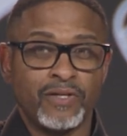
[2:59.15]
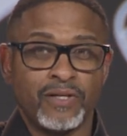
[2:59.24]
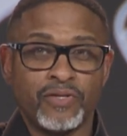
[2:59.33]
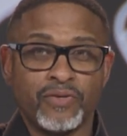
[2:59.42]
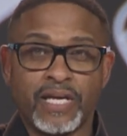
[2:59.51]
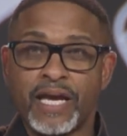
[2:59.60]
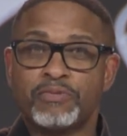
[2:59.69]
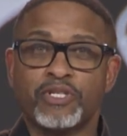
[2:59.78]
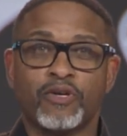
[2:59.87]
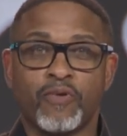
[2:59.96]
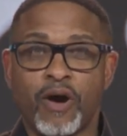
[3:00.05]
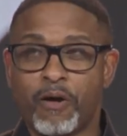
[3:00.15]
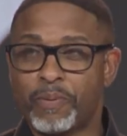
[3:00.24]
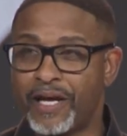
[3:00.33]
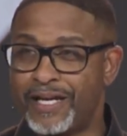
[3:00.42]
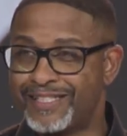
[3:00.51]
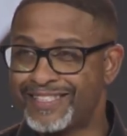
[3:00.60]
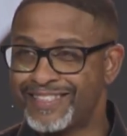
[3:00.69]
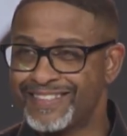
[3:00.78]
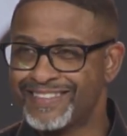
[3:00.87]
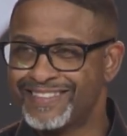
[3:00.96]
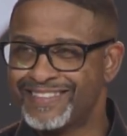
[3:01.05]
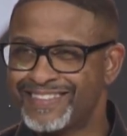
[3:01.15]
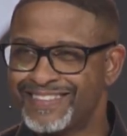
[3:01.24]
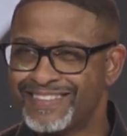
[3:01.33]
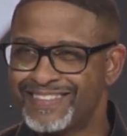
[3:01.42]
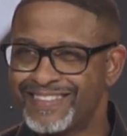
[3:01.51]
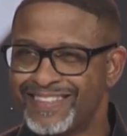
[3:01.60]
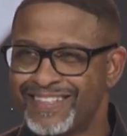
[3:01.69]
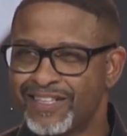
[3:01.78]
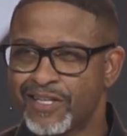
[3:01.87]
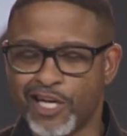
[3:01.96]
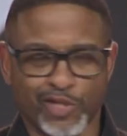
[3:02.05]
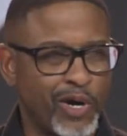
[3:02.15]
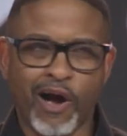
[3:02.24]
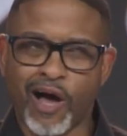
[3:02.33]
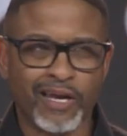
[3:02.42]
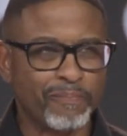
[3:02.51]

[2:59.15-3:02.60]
You came to the wrong place because we're all